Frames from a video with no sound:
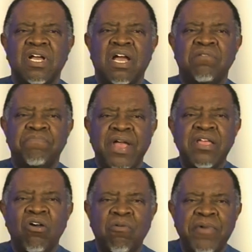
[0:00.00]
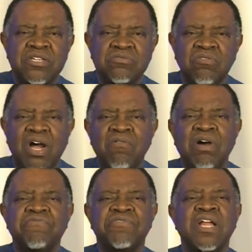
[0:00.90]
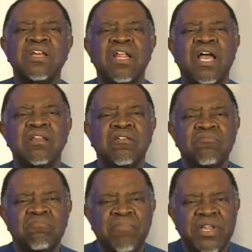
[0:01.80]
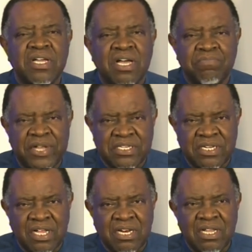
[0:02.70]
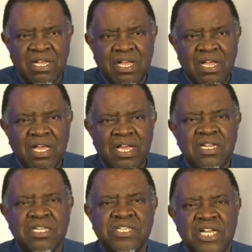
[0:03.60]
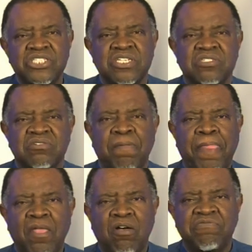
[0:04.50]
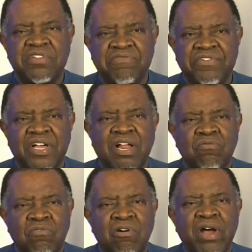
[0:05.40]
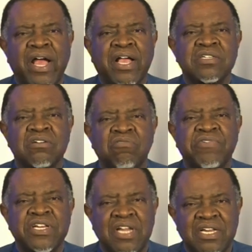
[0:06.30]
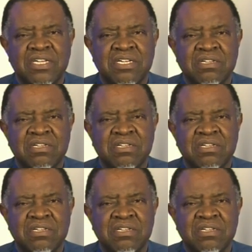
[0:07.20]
and pay homage to our frontline medical personnel in the trenches of difficult war against COVID-19.